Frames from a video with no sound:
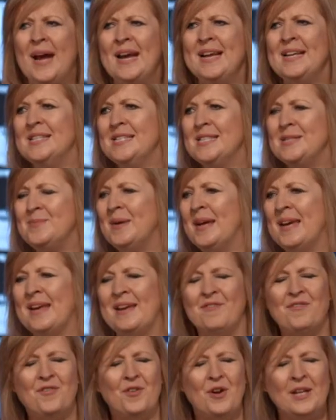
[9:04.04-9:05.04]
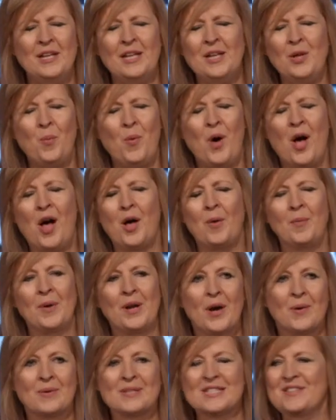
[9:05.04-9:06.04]
raised me for a little while
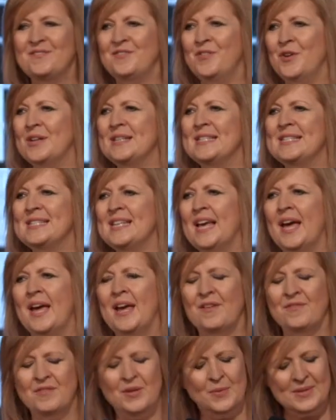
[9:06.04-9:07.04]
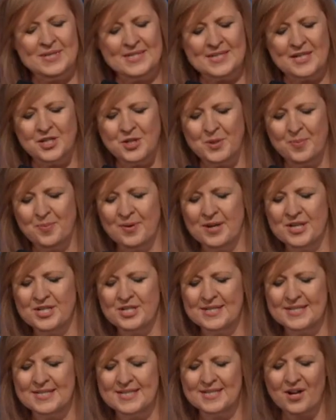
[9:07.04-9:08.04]
when I was first saved. It was such a
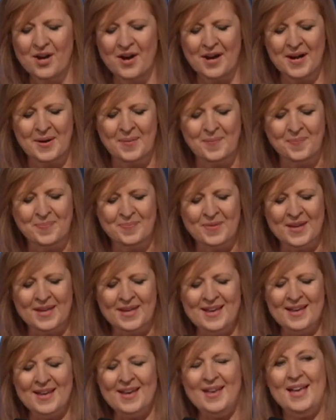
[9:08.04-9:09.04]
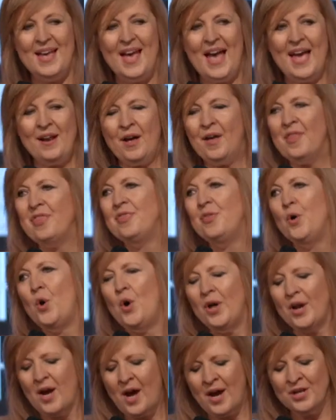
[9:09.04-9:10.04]
precious time. And I
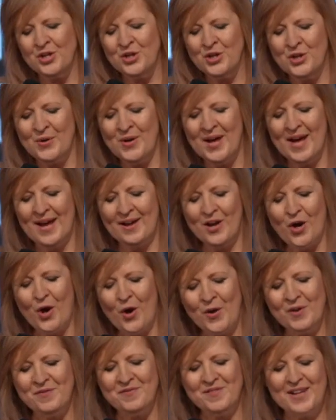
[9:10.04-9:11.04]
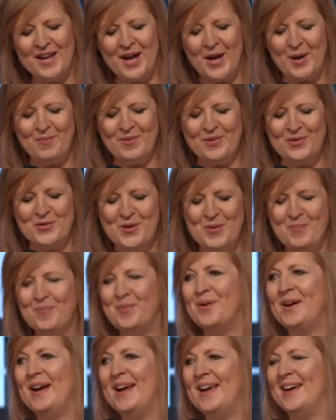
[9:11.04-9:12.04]
thought I knew how to overcome through
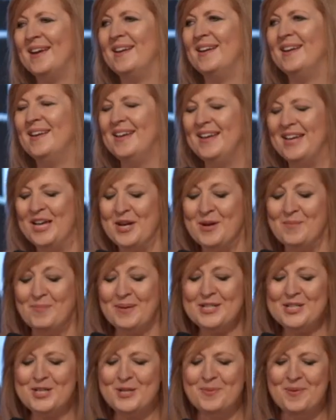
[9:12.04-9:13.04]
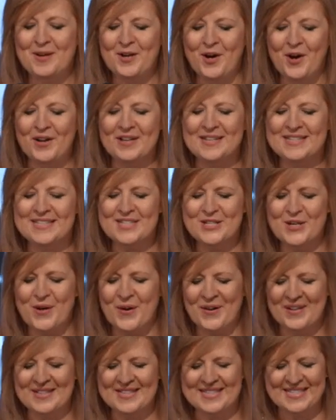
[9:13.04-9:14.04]
prayer. But to be honest,
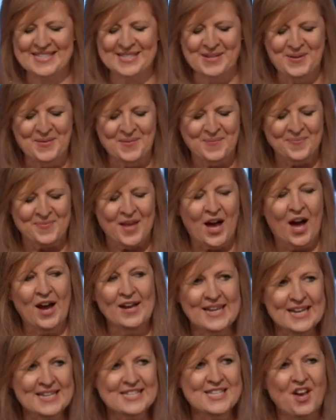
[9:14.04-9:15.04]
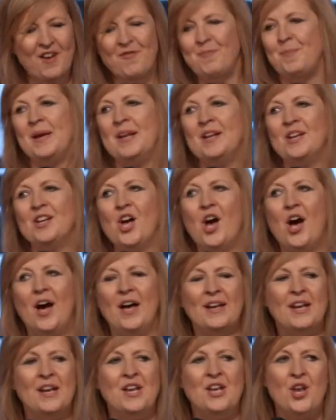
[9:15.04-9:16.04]
girls, I guess I've been a
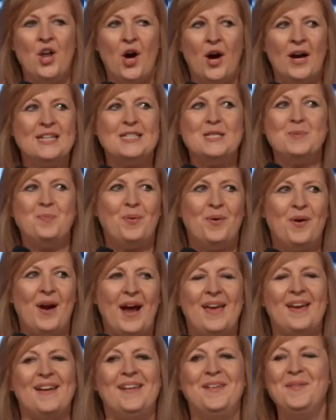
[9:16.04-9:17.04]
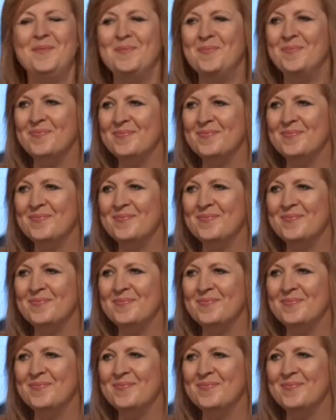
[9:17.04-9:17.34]
kind of nice prayer.